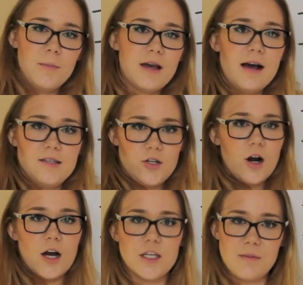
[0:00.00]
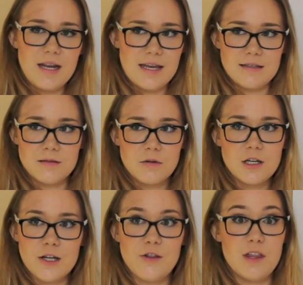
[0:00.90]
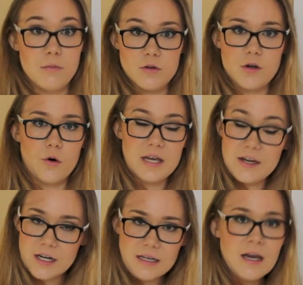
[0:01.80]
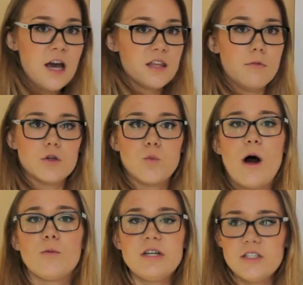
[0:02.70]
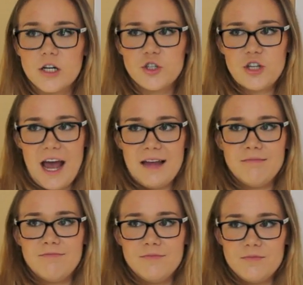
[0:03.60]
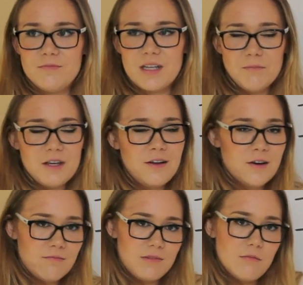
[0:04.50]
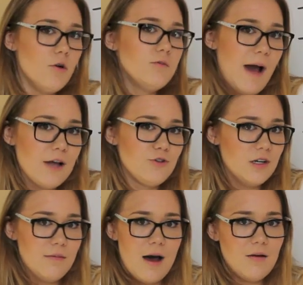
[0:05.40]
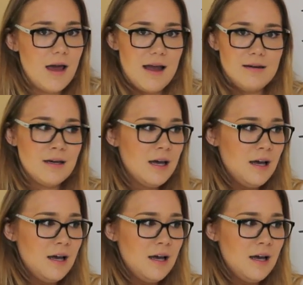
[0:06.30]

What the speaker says: because your argument is clearly the most coherent, the most well-researched, and something you're the most passionate about. And